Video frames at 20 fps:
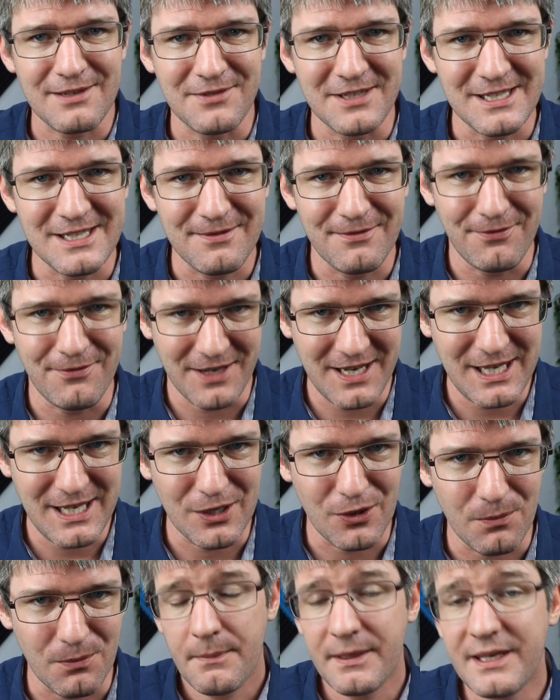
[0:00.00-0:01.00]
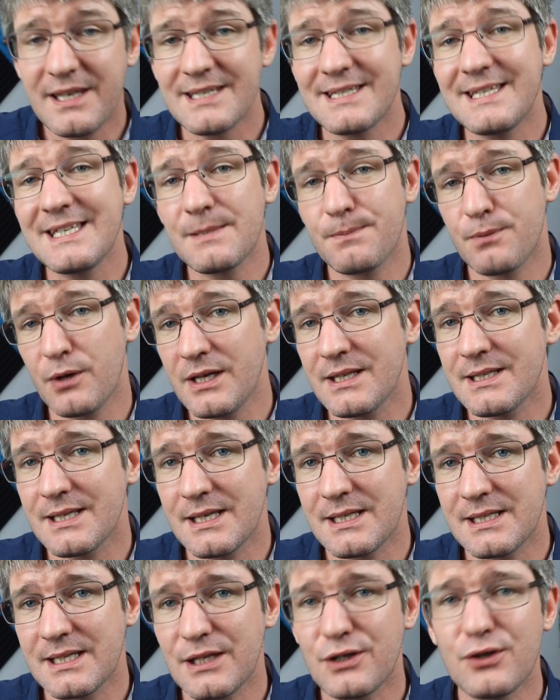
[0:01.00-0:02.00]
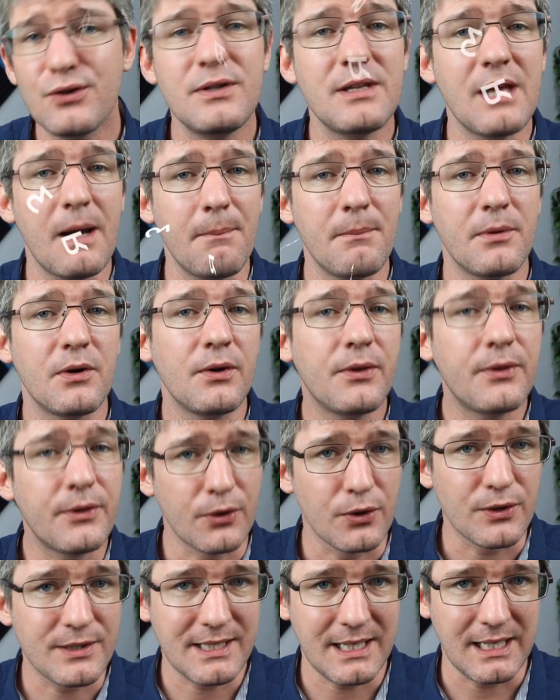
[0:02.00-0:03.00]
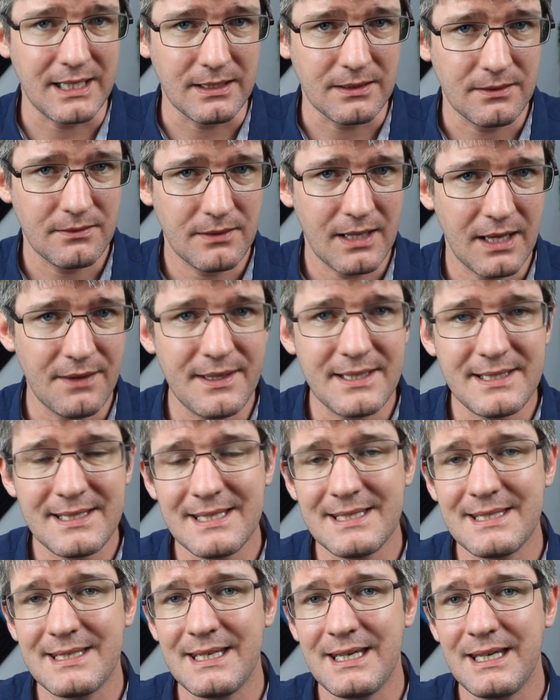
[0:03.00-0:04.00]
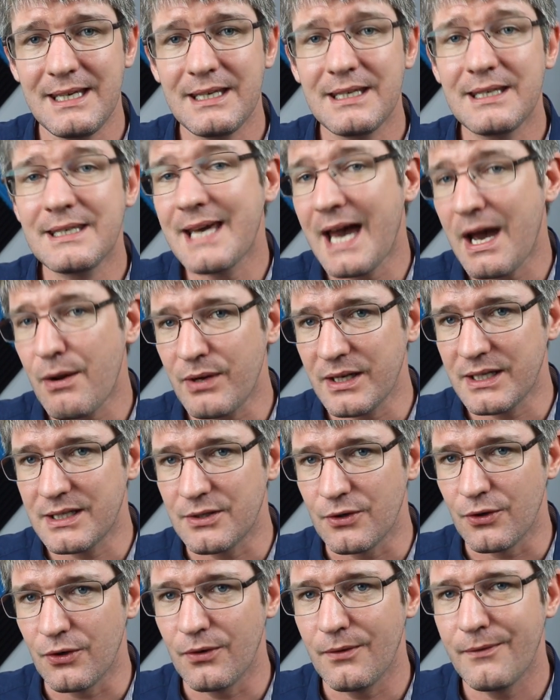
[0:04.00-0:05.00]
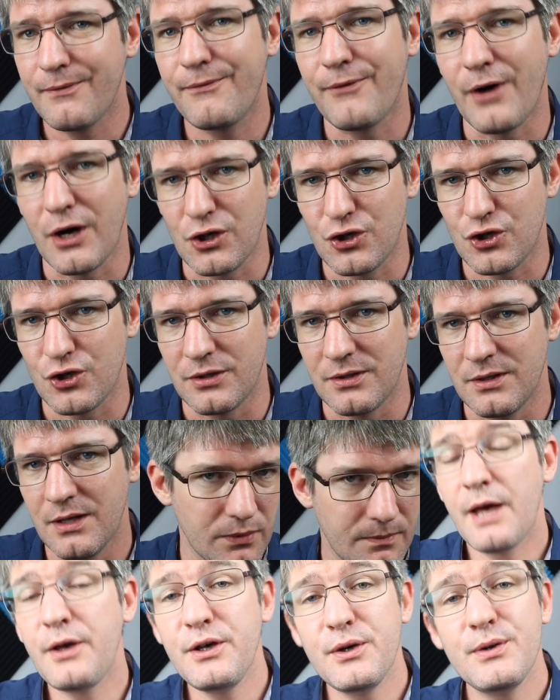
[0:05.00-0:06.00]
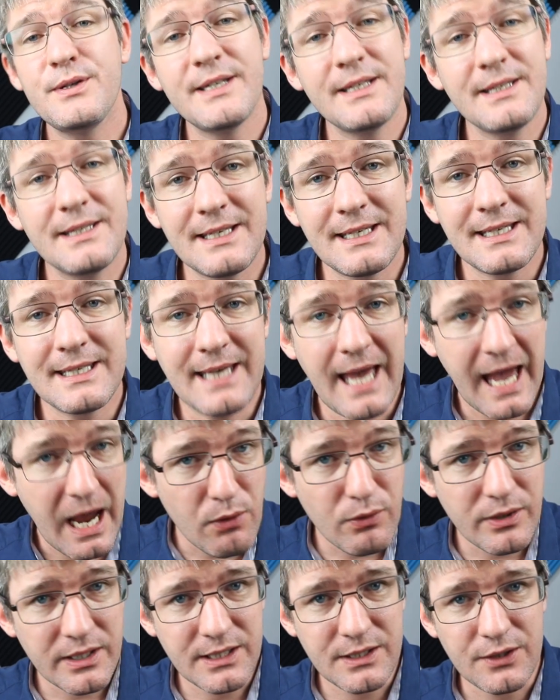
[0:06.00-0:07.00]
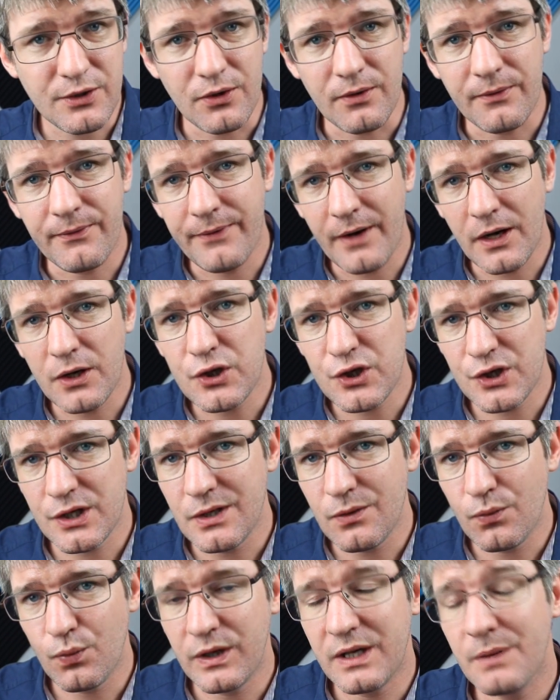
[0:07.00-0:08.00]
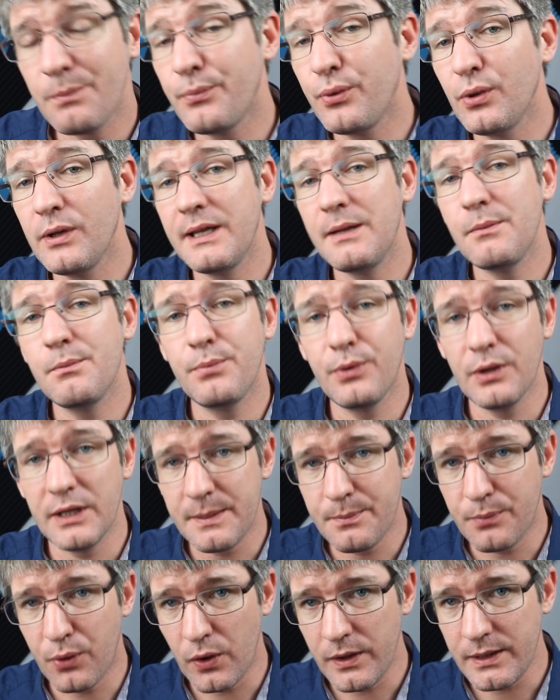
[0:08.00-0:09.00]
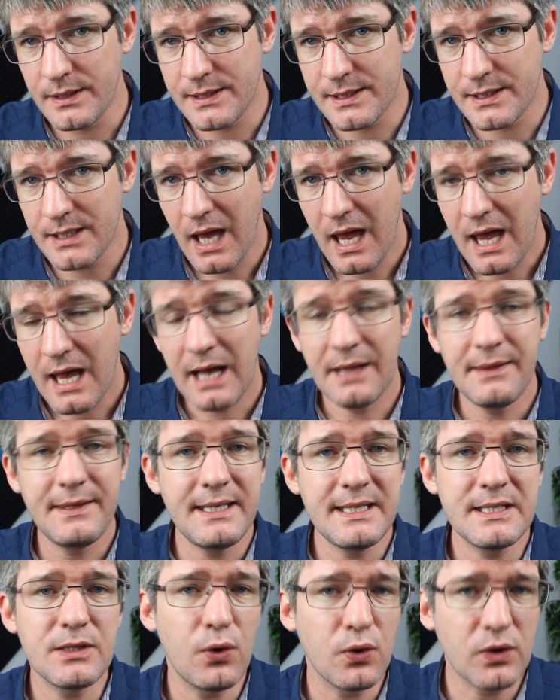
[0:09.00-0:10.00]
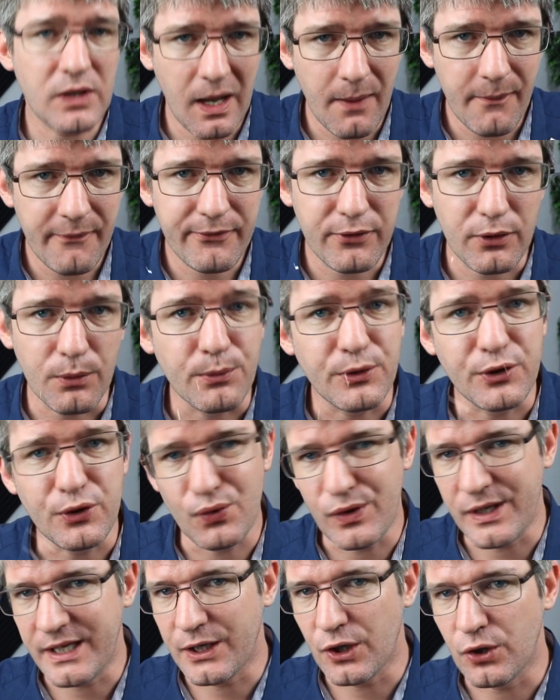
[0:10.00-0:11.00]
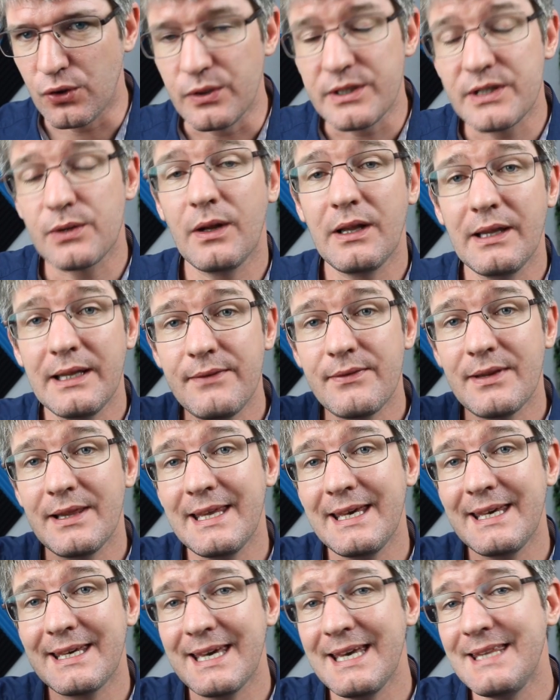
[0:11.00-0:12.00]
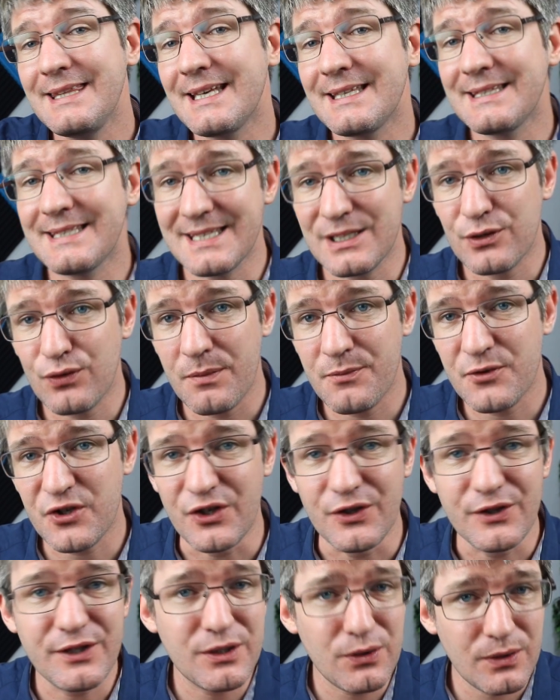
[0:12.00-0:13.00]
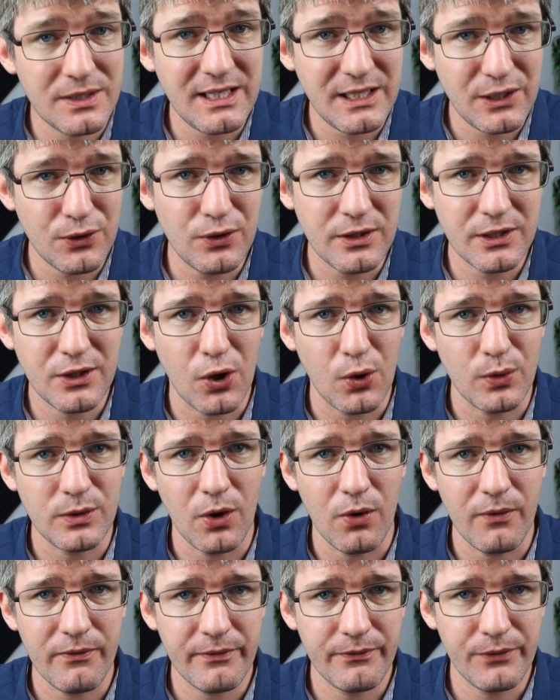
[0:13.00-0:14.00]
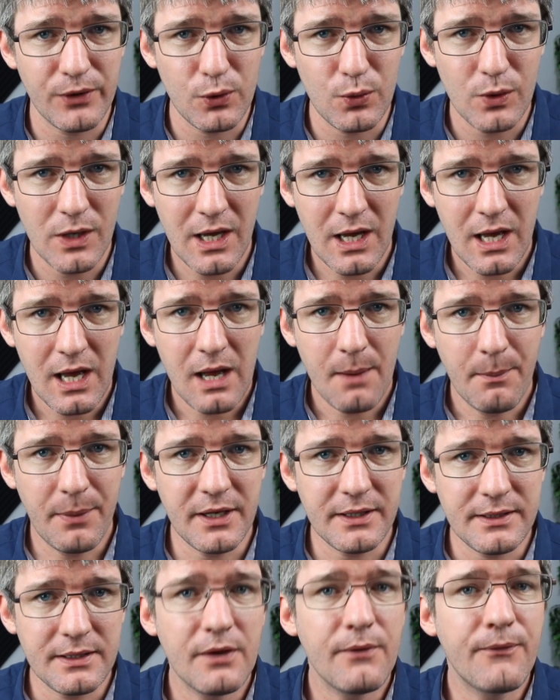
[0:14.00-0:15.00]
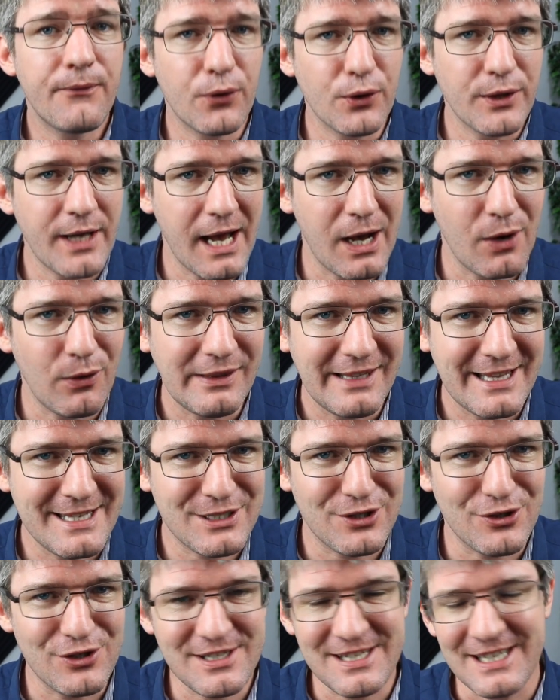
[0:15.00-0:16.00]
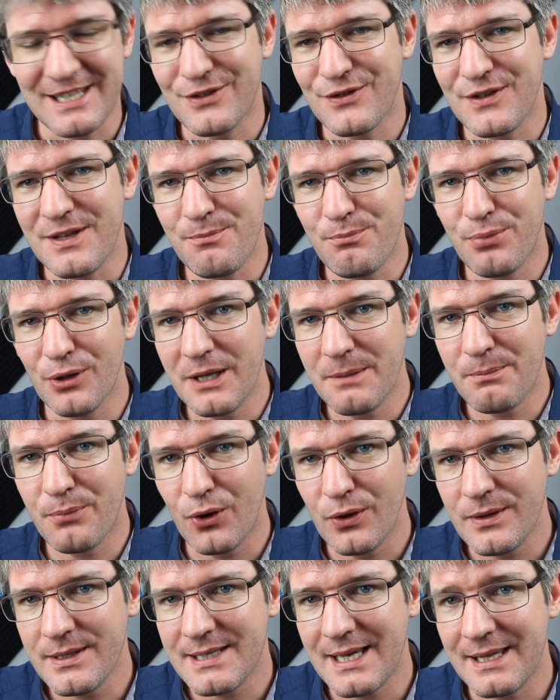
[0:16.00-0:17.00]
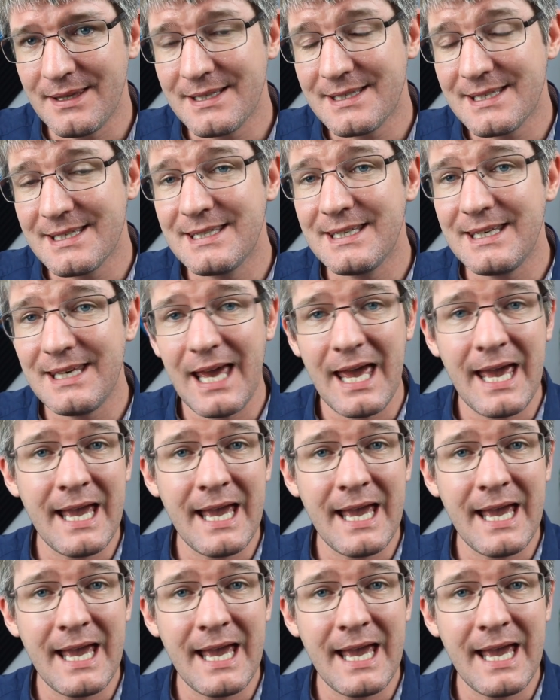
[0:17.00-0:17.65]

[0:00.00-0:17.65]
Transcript: of this video because this brings us to number 13 and this is the character function. Now using the character function, we can pull in bullet points and these all come from Unicode. So I'll leave a link in that description to the Unicode overview. But for now, let's just stick to the bullet points and this is the